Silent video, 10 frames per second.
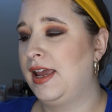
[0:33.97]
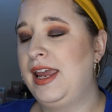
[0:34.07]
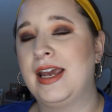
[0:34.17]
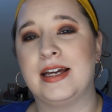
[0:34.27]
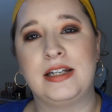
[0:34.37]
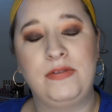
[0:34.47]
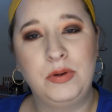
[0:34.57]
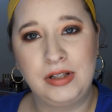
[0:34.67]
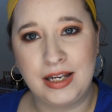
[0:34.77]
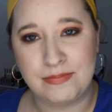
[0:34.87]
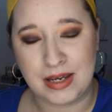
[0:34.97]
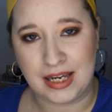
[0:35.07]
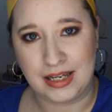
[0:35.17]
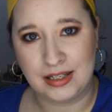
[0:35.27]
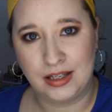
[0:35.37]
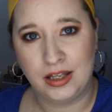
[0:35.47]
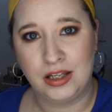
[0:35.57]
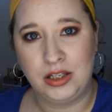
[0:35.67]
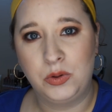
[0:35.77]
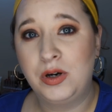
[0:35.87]
And if you're like me,
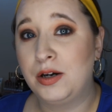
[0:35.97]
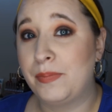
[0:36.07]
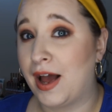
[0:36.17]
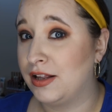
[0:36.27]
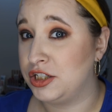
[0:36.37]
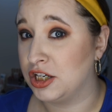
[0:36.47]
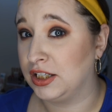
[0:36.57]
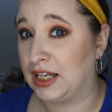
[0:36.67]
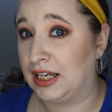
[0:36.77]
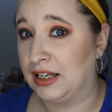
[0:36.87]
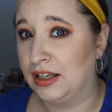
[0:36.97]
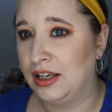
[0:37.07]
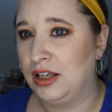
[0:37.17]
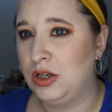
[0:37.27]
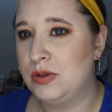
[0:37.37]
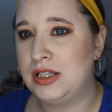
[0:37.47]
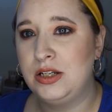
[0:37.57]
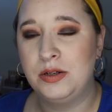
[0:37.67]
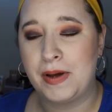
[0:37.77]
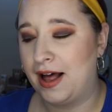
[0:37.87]
you are a palette junkie. You see
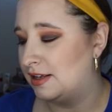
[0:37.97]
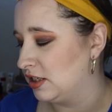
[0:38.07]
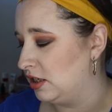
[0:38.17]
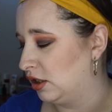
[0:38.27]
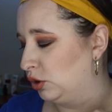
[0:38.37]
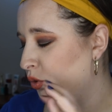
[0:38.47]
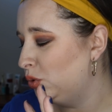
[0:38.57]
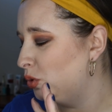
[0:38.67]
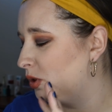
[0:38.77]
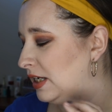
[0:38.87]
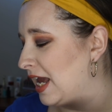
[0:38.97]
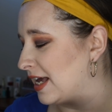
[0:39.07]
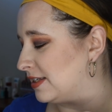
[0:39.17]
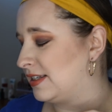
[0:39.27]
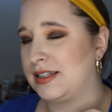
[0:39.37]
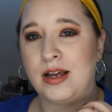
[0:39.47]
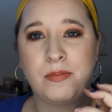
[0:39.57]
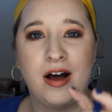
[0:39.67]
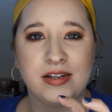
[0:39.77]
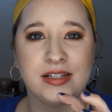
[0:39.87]
new palettes and you're like, ooh, yes,
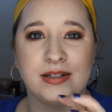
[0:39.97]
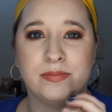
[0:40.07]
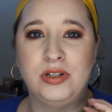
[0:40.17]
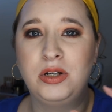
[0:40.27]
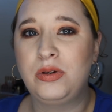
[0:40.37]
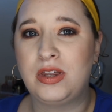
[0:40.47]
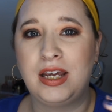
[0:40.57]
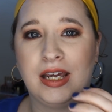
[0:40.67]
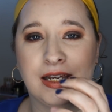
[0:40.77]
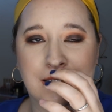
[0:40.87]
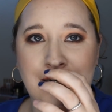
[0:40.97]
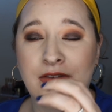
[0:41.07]
awesome, new things.